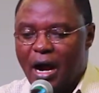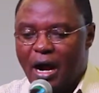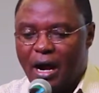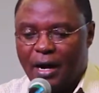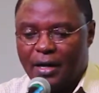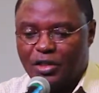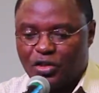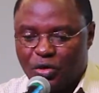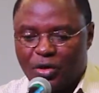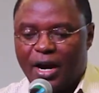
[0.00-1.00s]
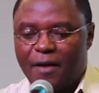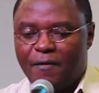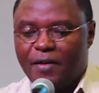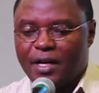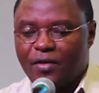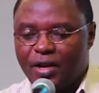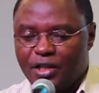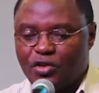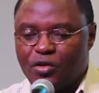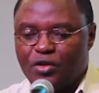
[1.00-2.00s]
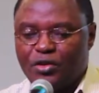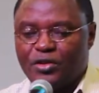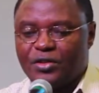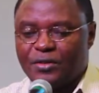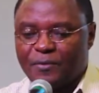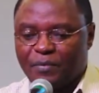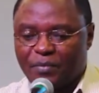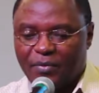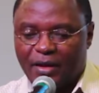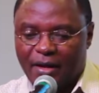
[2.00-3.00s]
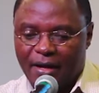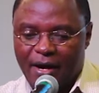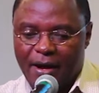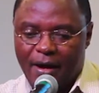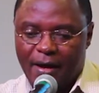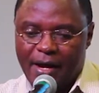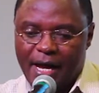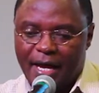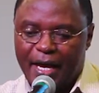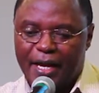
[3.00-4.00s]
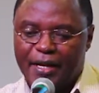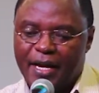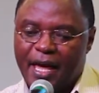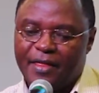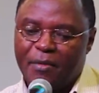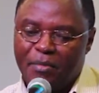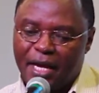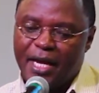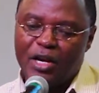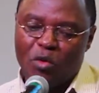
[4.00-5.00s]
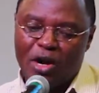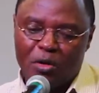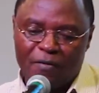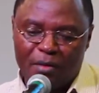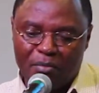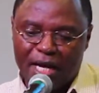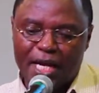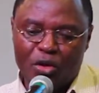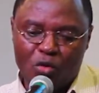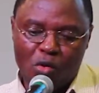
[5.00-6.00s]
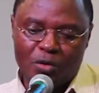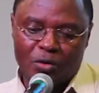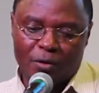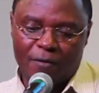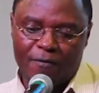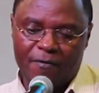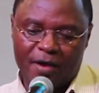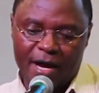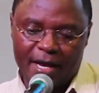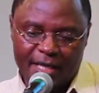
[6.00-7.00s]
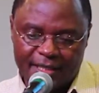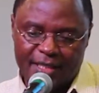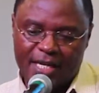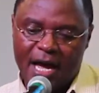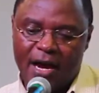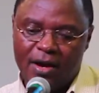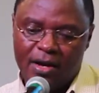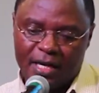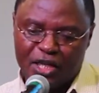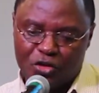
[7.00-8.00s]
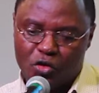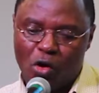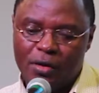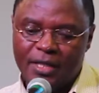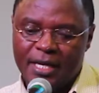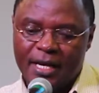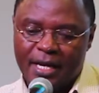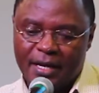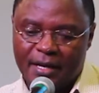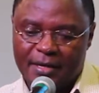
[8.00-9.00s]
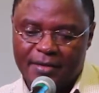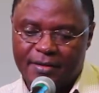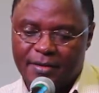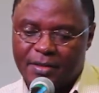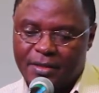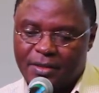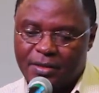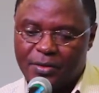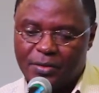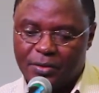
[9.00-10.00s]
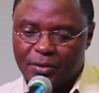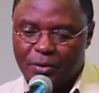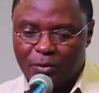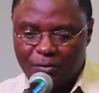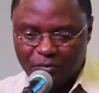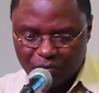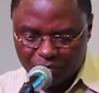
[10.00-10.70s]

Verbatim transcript: uh, geographic regions, uh, and uh, the main, one of the main roles of uh, A T R, in short, is to